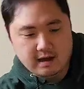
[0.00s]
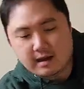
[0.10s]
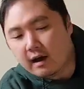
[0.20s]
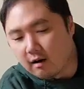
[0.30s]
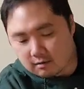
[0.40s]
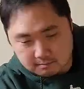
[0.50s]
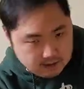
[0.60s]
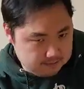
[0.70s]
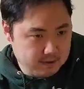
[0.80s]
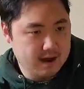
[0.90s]
I held
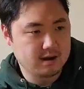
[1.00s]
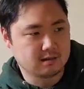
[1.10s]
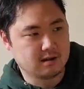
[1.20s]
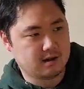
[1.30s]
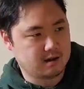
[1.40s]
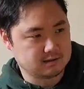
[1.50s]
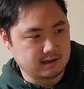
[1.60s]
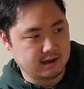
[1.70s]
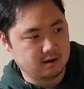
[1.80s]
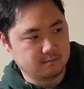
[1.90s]
my
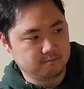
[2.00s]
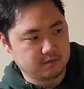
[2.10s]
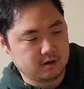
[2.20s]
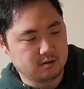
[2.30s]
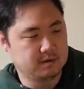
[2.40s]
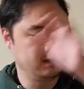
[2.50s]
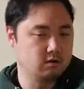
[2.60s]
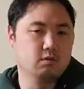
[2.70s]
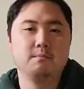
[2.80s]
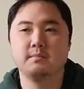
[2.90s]
backlogs, I held all my
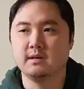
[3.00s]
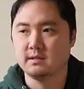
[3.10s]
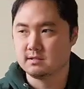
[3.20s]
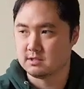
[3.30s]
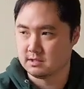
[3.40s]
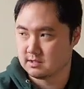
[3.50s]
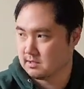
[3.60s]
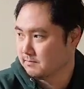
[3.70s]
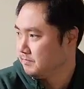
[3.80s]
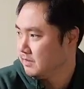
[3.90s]
equipment,
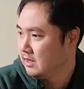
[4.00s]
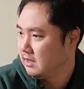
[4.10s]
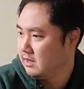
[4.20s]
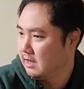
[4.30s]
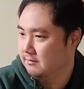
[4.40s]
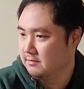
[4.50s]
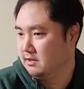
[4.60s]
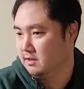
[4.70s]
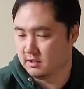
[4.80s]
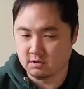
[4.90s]
just having
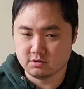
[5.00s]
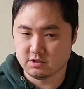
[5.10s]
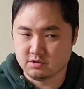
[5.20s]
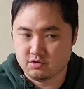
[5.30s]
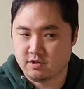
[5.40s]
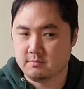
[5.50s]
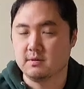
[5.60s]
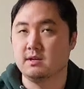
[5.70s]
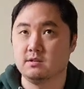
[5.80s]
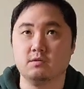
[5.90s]
the acoustic
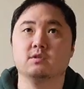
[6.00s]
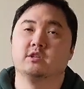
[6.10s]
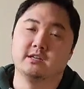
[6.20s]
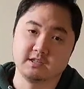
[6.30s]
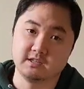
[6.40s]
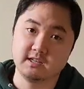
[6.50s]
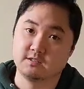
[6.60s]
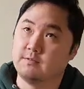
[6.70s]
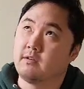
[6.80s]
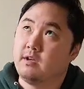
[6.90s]
treatment, which as you can see,
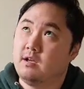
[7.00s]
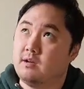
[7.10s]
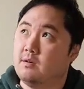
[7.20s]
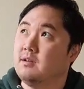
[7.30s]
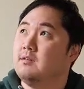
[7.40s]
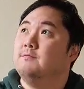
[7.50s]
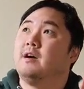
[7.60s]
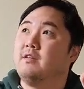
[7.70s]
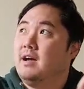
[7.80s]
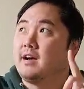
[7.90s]
it's very,
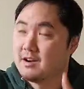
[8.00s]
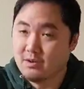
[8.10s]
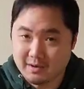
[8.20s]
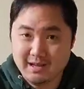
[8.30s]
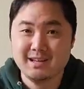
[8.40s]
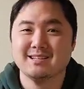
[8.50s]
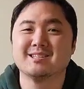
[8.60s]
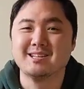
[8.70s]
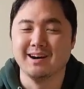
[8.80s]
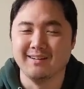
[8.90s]
very echoey.
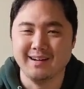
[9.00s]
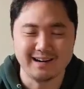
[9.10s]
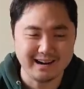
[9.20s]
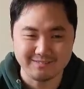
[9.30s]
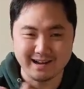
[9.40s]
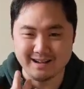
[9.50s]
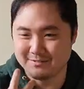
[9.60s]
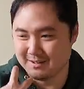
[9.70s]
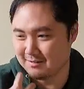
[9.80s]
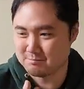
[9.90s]
So, and I don't
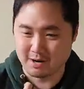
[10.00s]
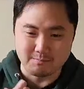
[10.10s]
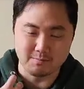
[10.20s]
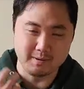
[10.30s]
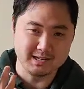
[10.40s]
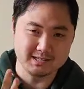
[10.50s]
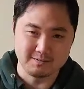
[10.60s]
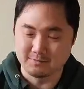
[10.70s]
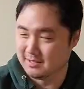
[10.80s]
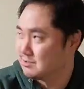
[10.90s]
have a proper mic
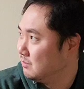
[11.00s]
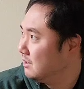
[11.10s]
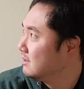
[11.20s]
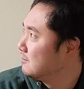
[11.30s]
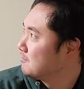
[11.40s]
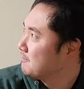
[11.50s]
setup for this one.